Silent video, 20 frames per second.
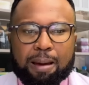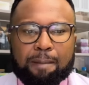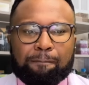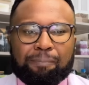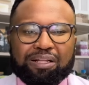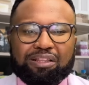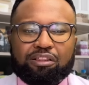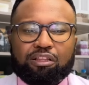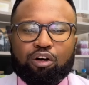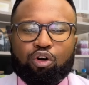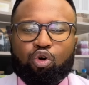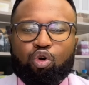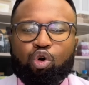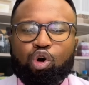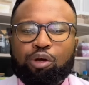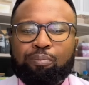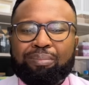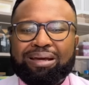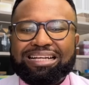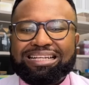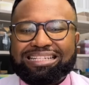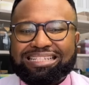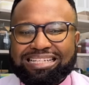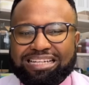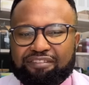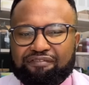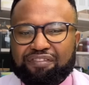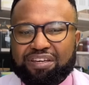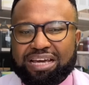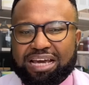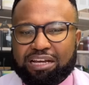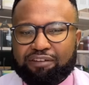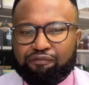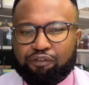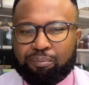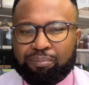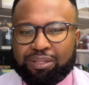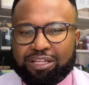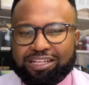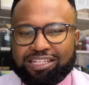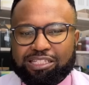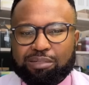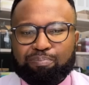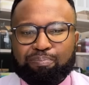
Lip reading: but the court may deviate from this